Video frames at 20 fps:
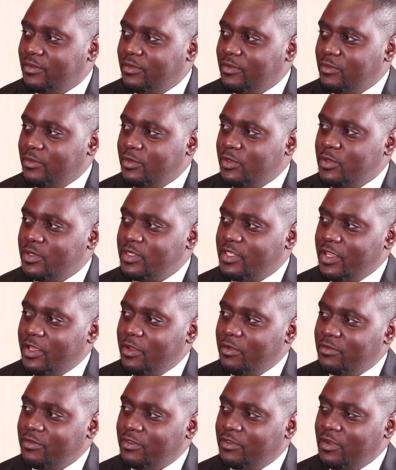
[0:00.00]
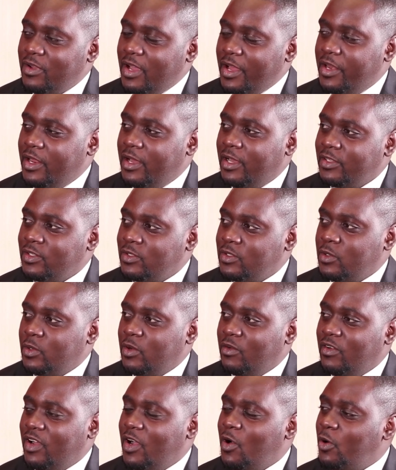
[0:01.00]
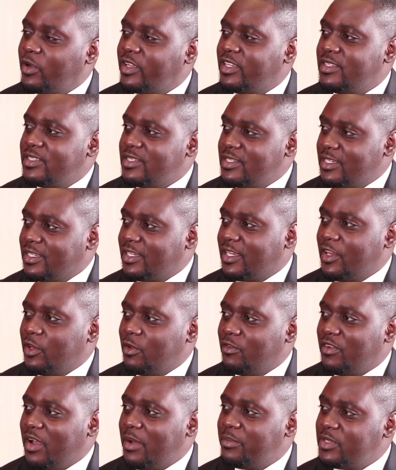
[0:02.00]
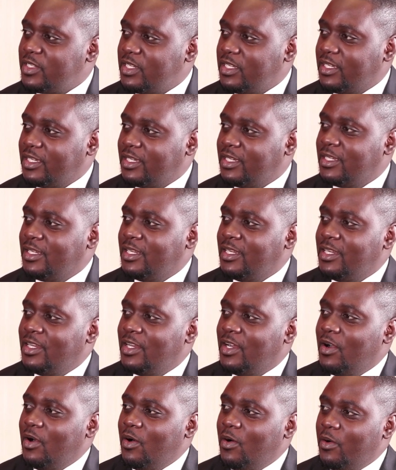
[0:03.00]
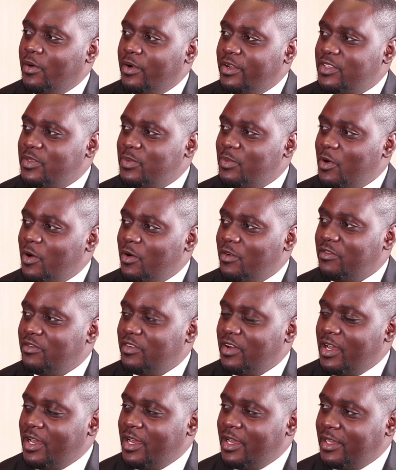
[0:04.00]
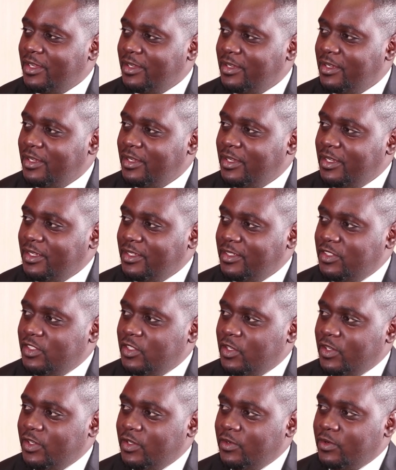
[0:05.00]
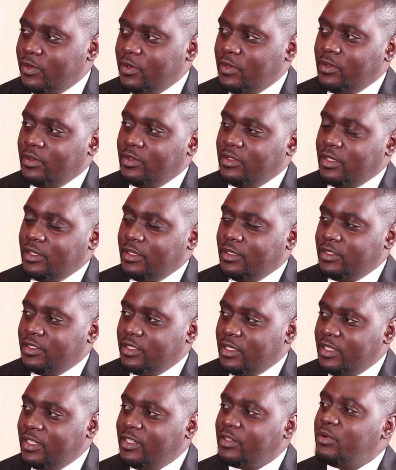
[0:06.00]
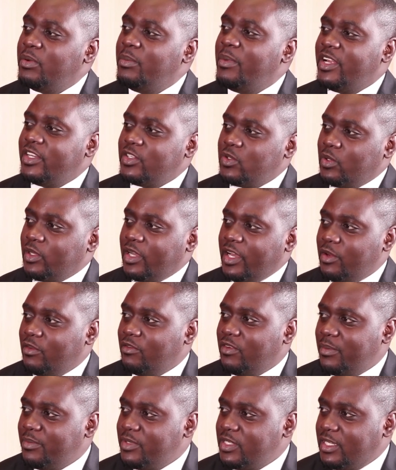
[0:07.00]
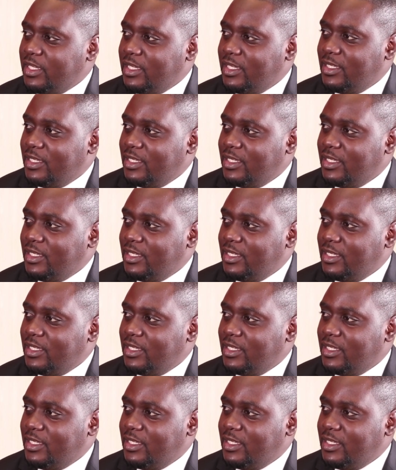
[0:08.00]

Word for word: Yeah. Would you say you've had a sort of a hockey stick kind of uptake, or it's more of a general incremental kind of uptake?